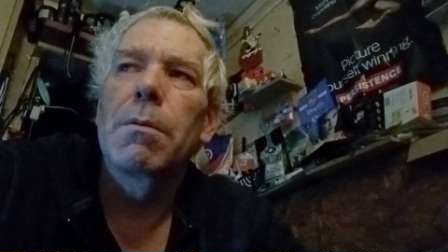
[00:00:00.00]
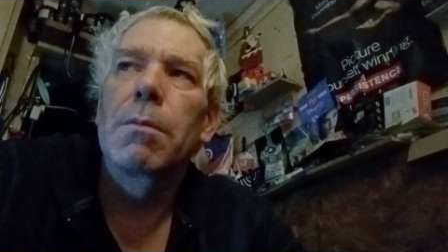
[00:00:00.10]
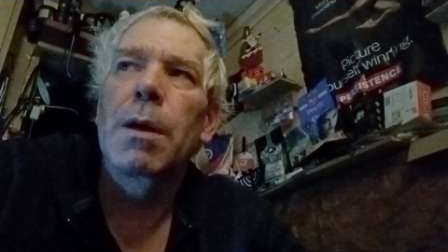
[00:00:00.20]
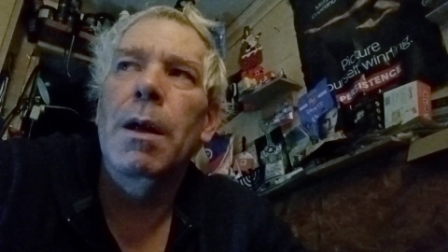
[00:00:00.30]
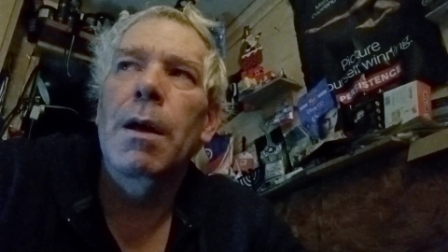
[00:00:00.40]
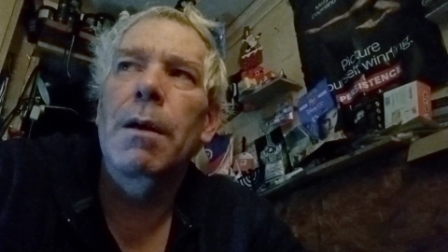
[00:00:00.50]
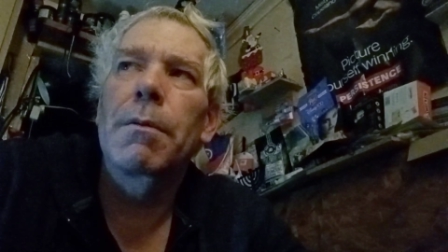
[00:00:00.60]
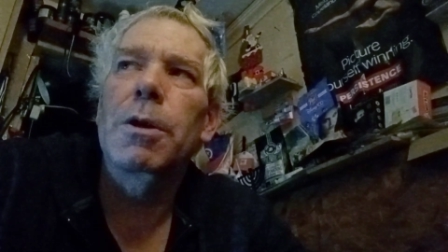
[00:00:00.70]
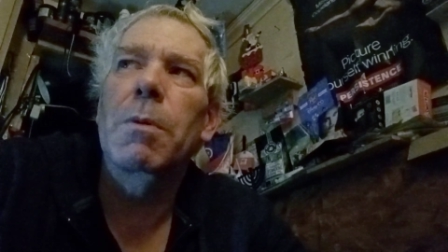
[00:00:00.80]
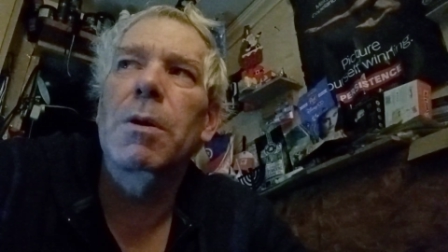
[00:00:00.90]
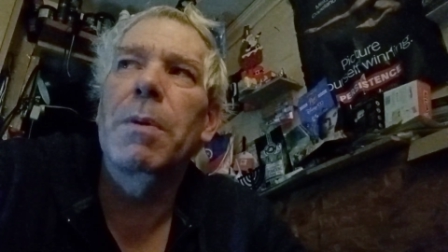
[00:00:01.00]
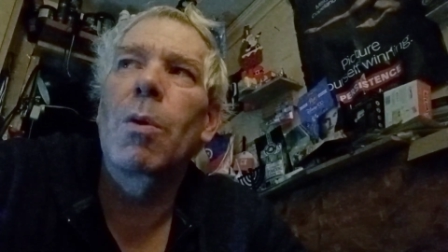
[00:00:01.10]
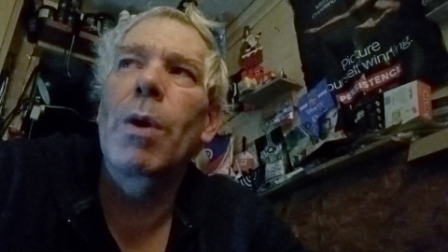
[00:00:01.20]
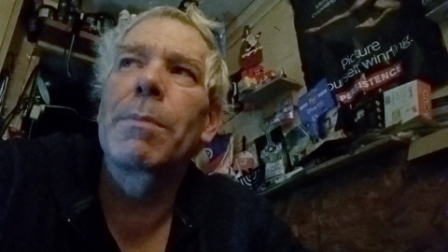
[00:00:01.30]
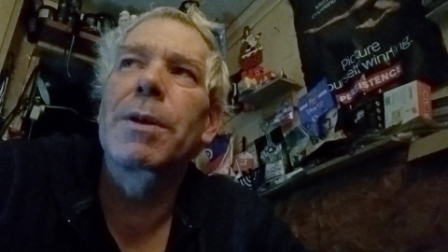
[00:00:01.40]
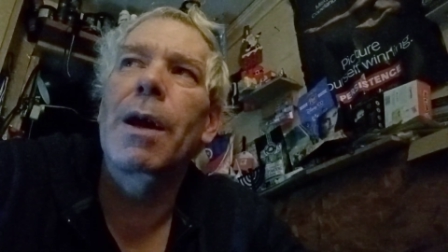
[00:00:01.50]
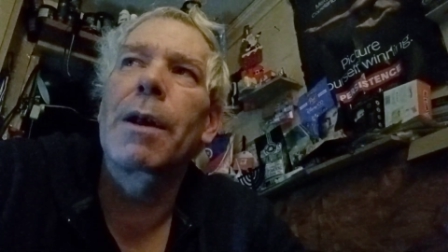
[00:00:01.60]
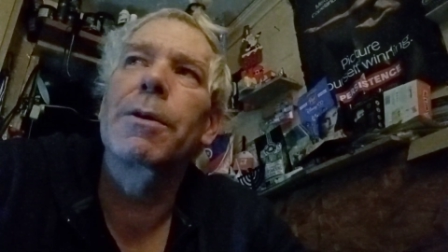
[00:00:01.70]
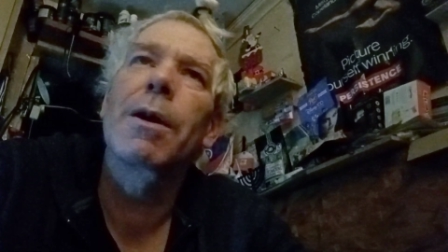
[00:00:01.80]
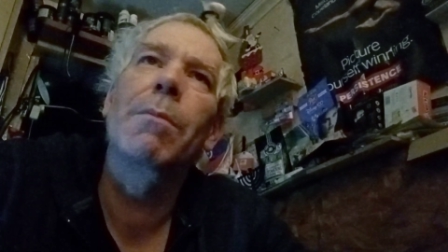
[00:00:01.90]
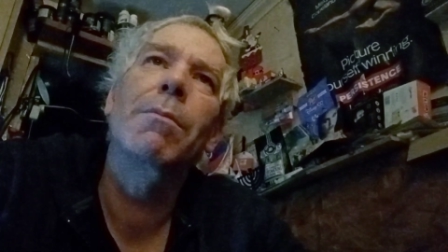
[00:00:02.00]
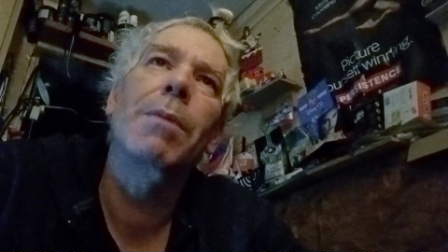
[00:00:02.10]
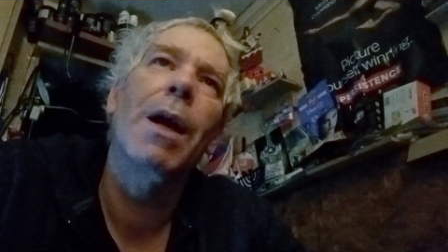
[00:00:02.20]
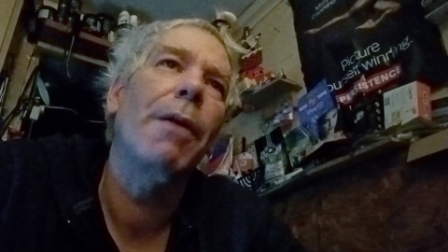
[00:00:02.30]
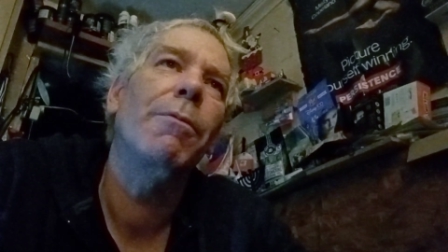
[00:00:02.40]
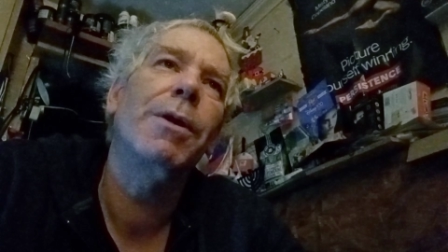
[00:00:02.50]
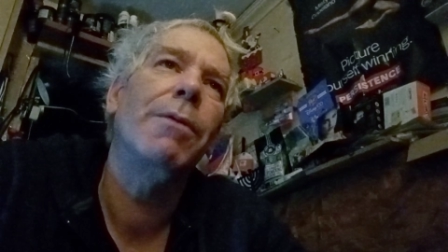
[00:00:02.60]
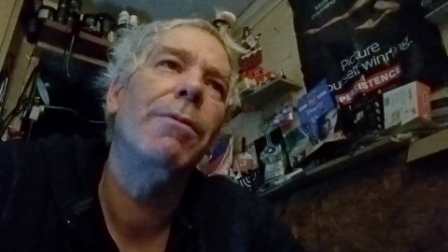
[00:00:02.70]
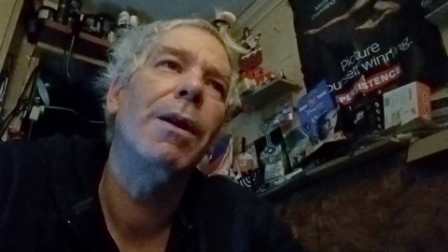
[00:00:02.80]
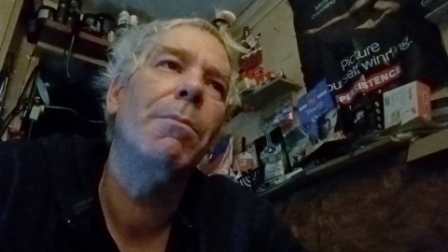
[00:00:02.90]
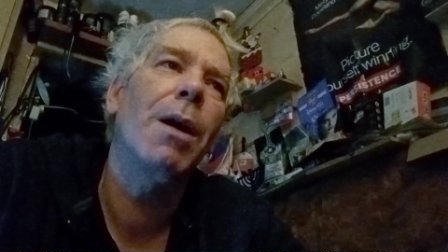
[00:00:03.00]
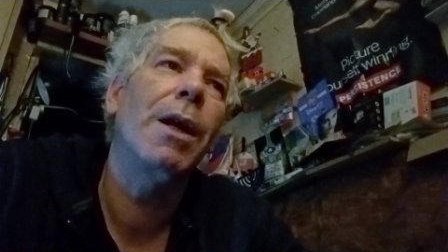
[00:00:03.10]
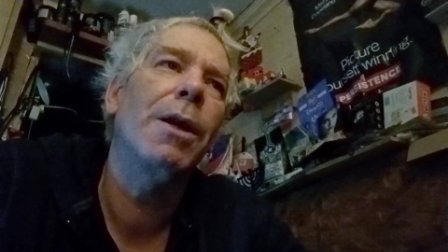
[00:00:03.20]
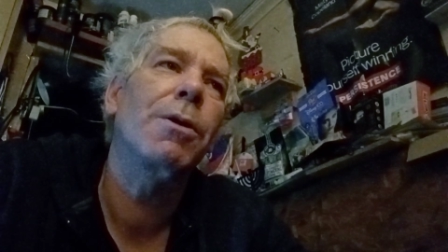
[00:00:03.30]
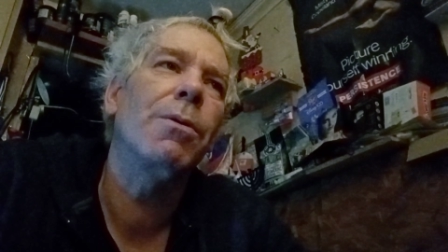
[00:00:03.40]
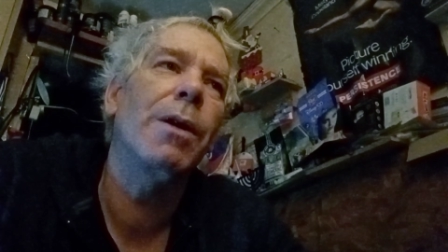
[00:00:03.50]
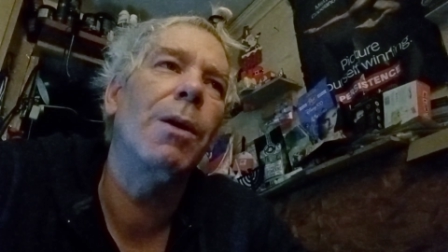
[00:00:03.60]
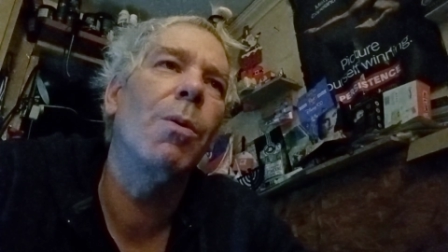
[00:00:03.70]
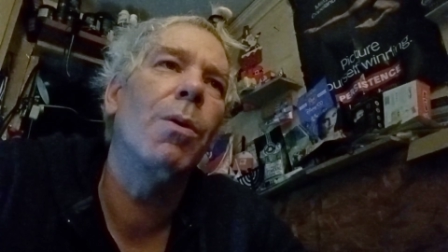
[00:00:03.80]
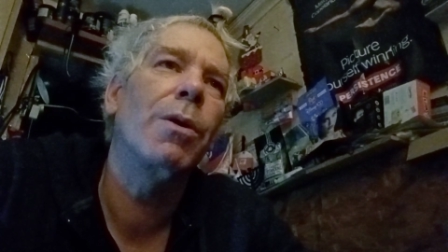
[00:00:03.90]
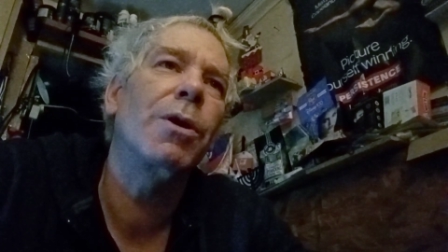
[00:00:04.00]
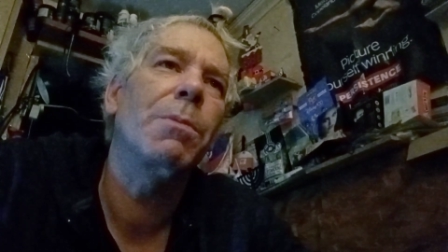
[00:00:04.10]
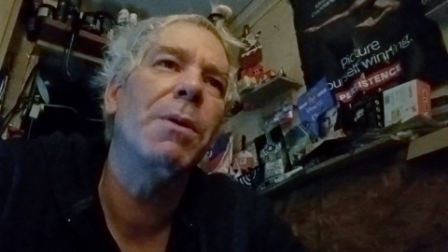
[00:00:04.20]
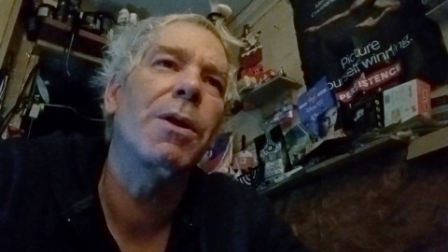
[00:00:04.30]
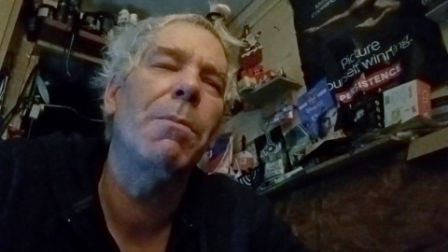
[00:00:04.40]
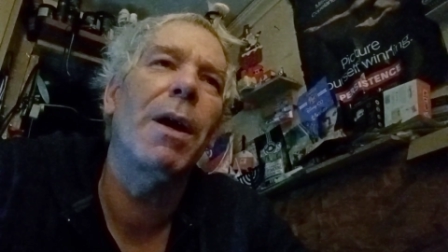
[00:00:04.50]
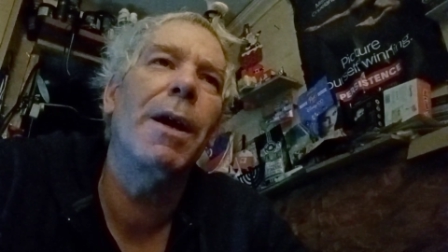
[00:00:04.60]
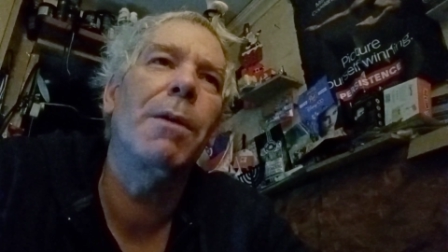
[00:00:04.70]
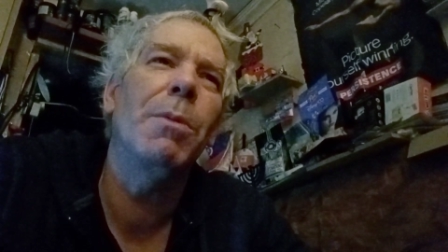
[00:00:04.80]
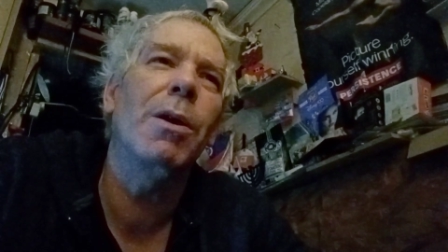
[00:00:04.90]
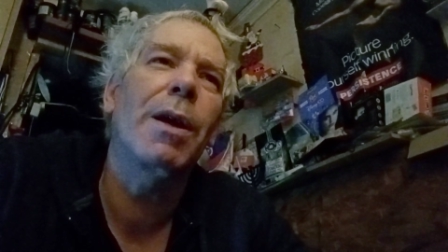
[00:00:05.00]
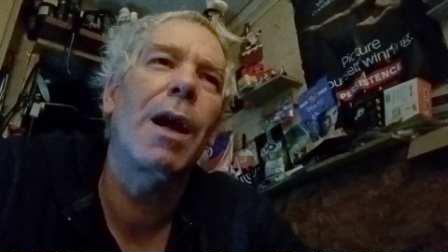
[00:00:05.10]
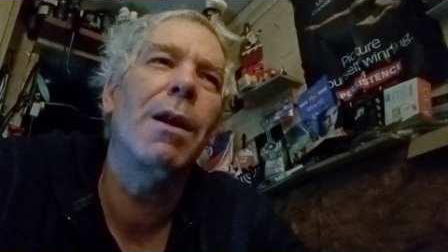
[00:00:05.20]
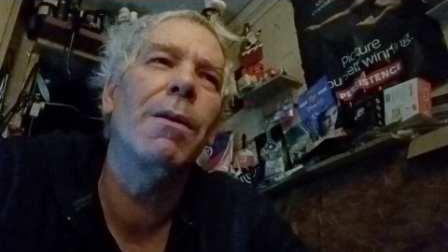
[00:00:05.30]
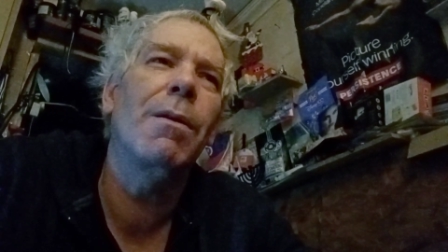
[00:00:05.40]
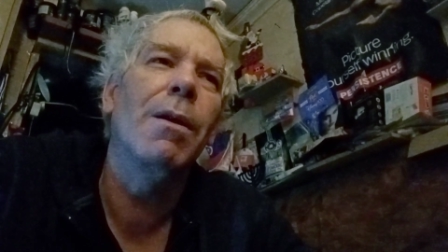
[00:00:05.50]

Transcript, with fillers: But uh, there's supposed to be a website or something. But I haven't received any monies or any orders. But somebody communicated